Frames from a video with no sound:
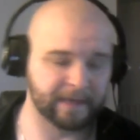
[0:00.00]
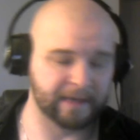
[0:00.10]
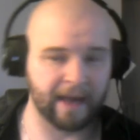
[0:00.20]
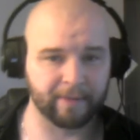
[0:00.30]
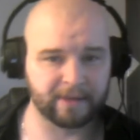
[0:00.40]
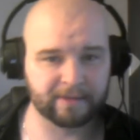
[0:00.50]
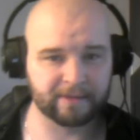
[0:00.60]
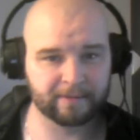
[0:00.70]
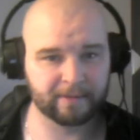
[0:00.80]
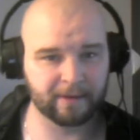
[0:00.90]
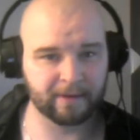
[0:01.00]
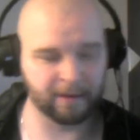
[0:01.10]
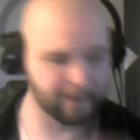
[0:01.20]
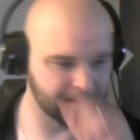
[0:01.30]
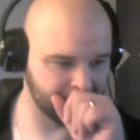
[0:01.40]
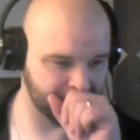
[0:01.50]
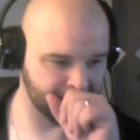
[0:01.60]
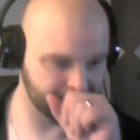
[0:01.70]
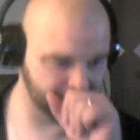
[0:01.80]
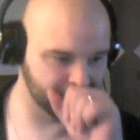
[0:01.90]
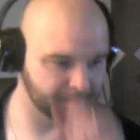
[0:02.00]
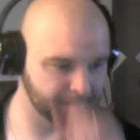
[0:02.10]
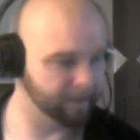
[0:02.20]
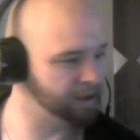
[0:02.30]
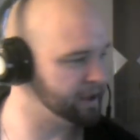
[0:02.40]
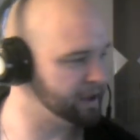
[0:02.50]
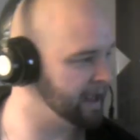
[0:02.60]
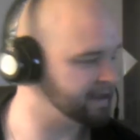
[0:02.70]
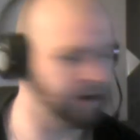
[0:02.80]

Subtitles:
It happens. Like punishing Casey